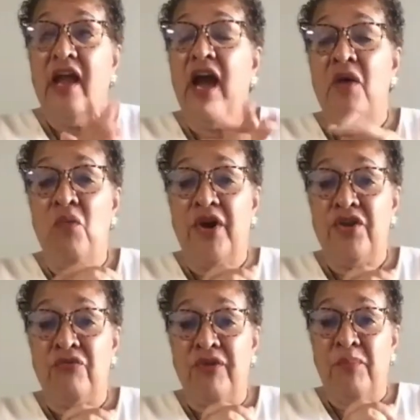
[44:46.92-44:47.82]
On where
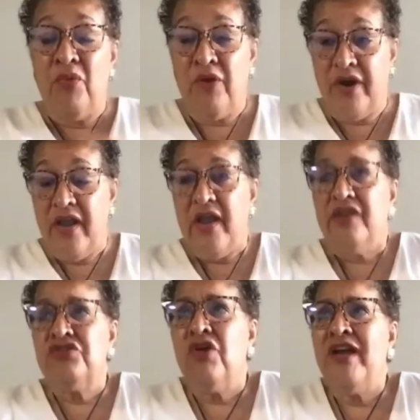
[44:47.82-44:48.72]
you report.
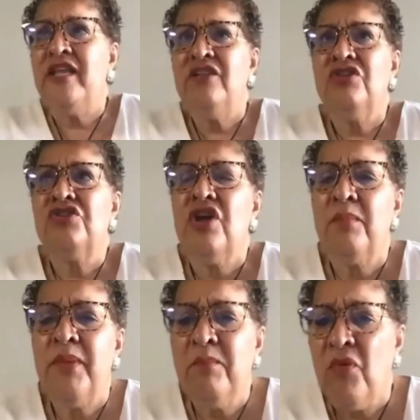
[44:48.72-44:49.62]
So I think there's going to
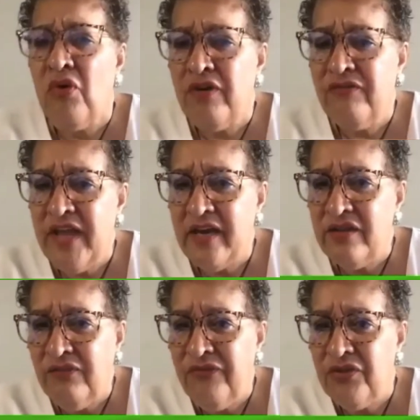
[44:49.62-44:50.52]
be more of that
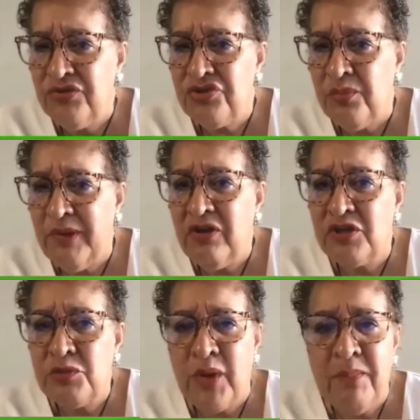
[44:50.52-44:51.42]
in the future
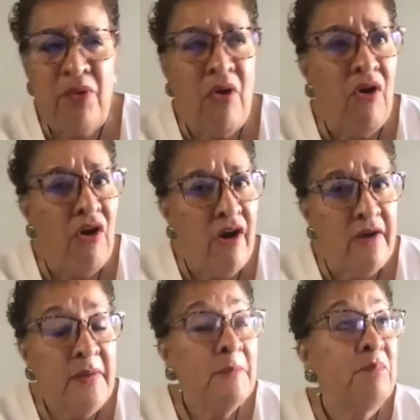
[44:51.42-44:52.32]
because people
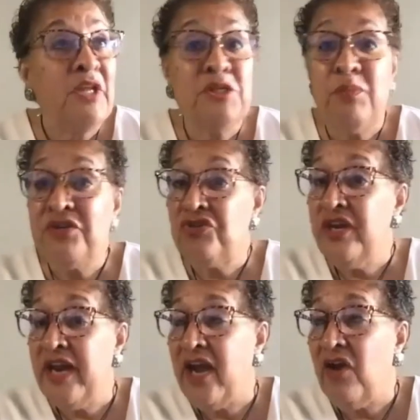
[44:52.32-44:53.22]
are, especially
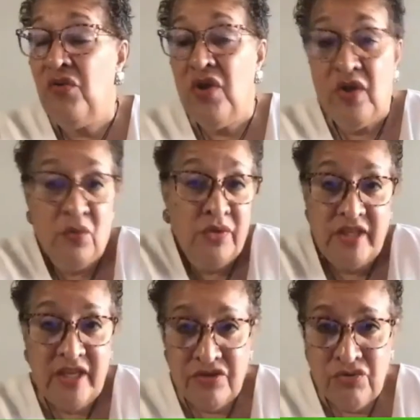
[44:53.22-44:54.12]
now with
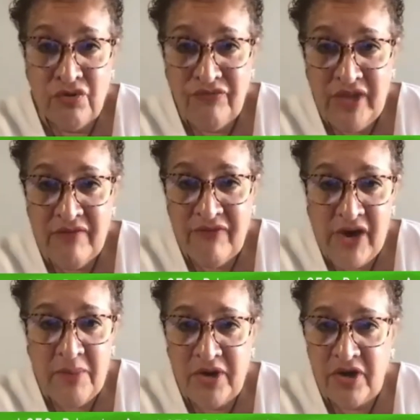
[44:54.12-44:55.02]
the issue of the
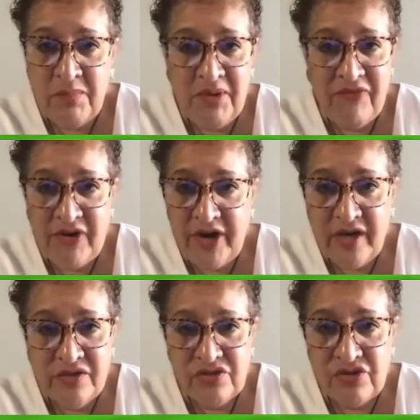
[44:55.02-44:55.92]
environment, are going to be very
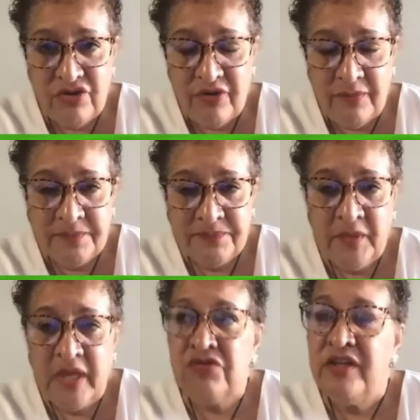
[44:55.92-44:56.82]
concerned.
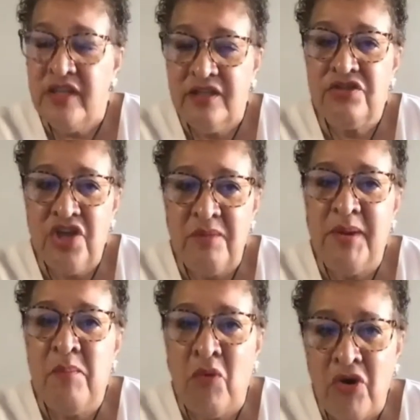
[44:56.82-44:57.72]
So I think there's going to
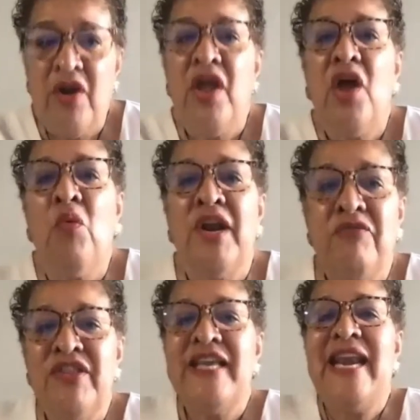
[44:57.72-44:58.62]
be more,
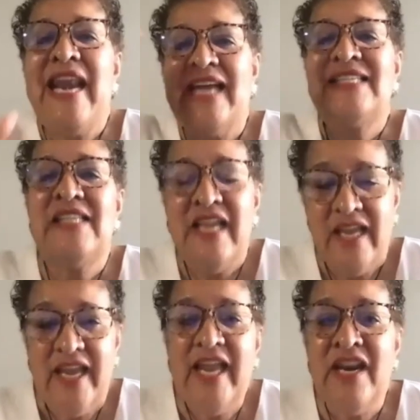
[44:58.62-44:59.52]
whatever the next
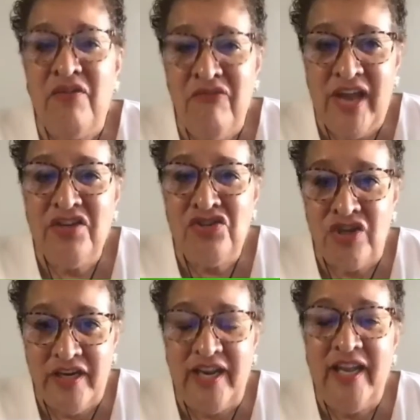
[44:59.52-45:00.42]

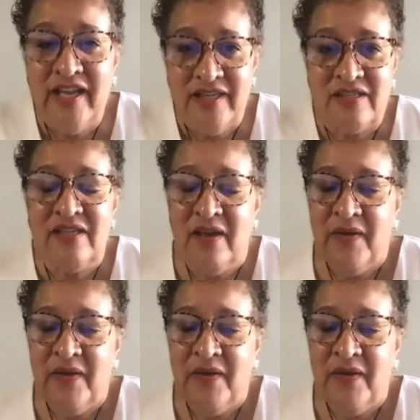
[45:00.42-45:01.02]
innovation is.